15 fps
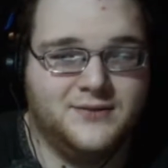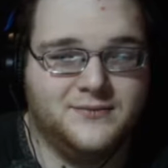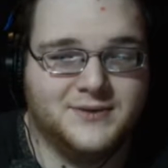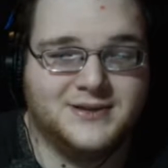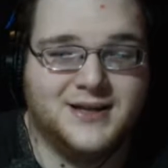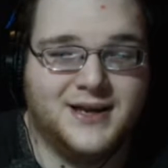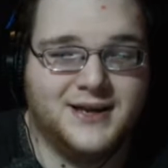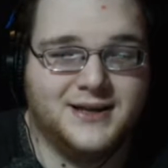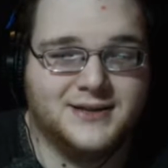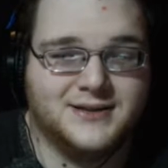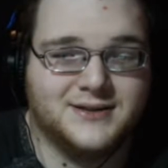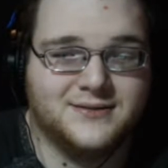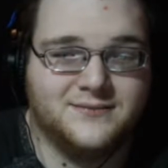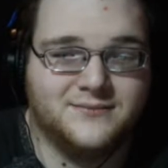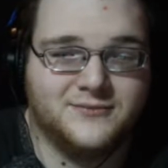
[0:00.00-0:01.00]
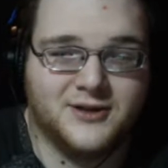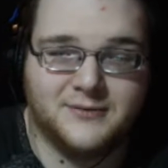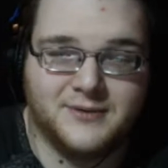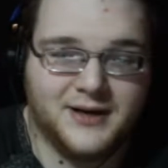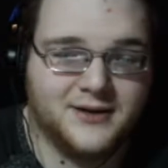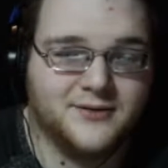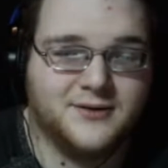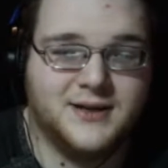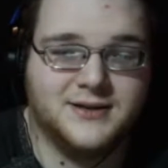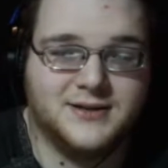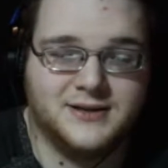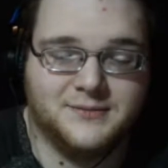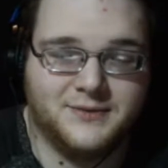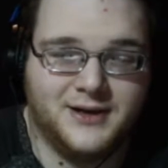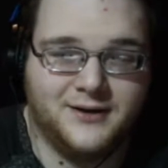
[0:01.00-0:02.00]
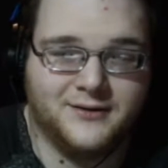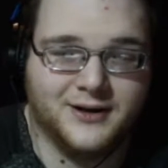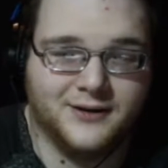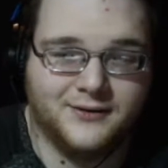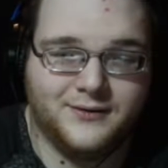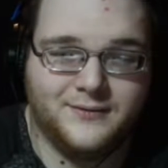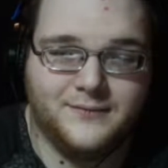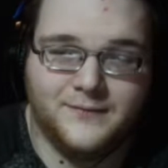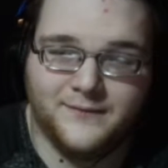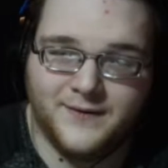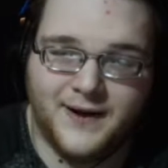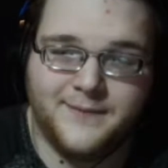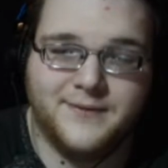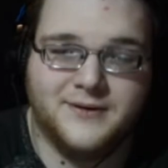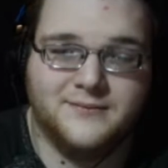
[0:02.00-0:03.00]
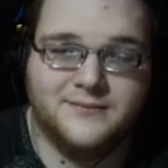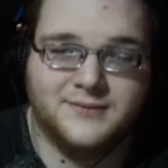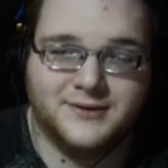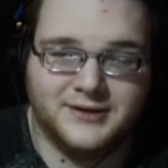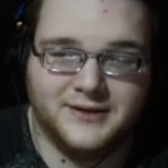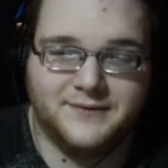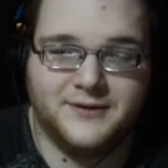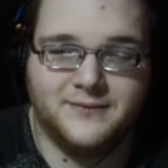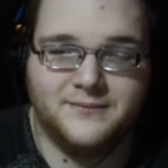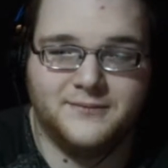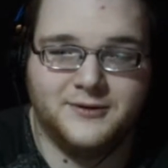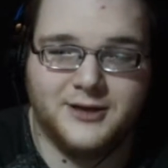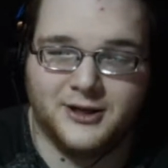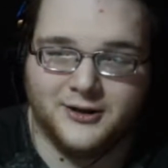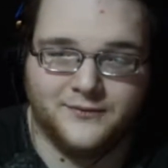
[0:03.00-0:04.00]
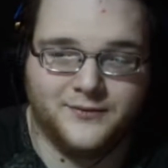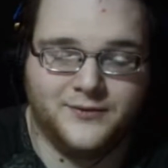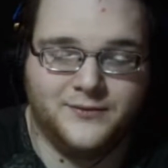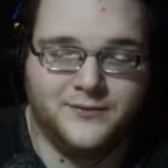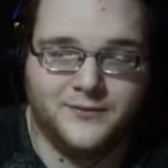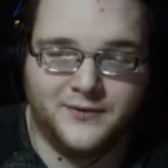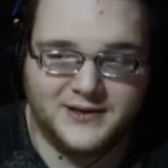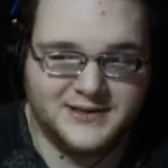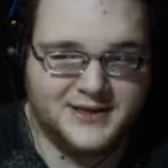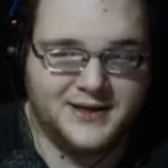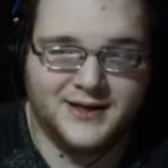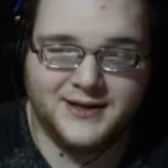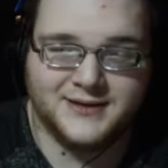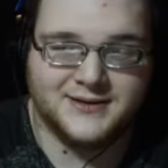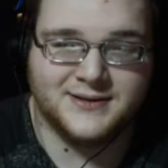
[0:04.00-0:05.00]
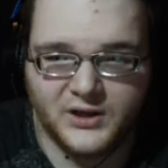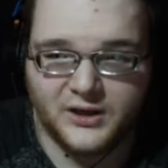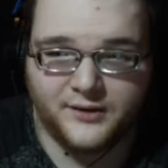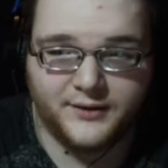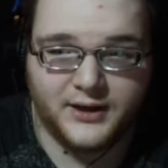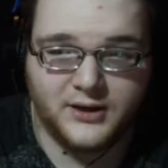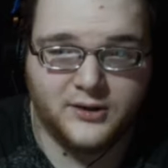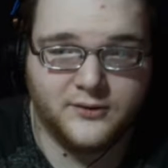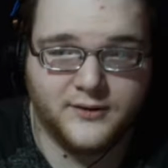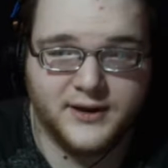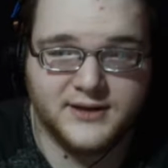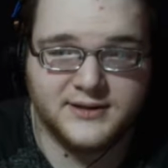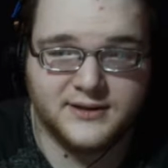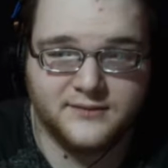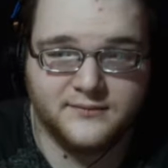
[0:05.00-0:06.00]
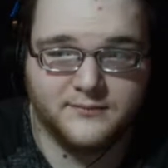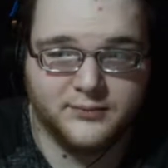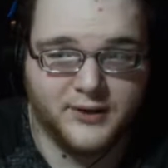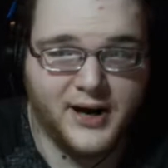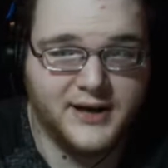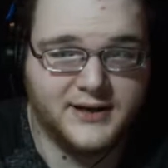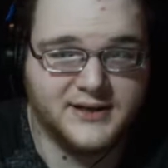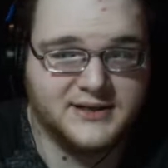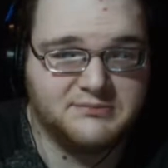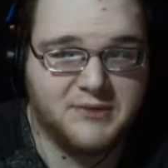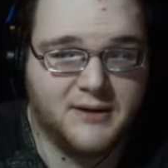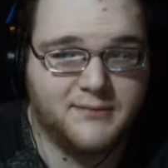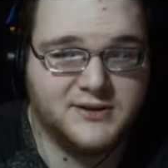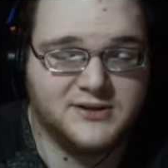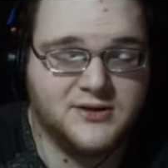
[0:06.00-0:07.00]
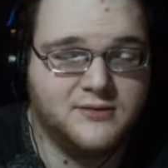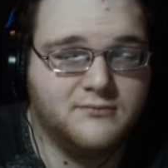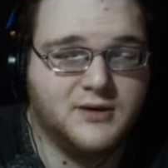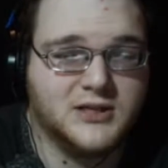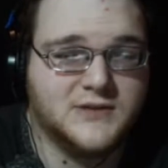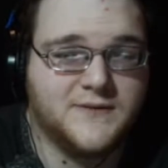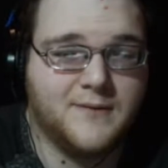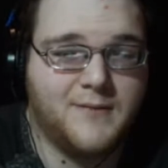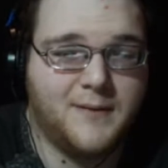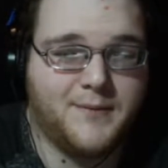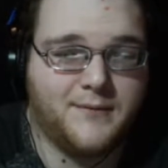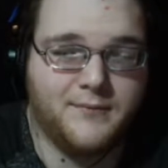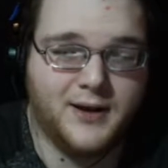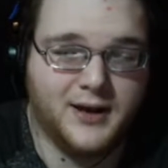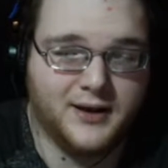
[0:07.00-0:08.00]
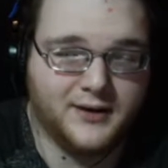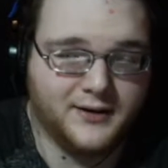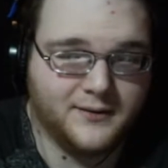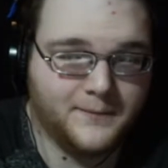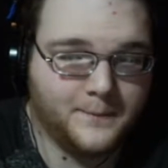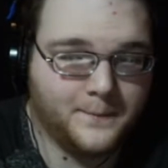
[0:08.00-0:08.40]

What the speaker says: Besides, there'd be other kids on the playground. Vibrant, living, colorful, noisy kids. All that noise and brightness might be too much for Muppet Man.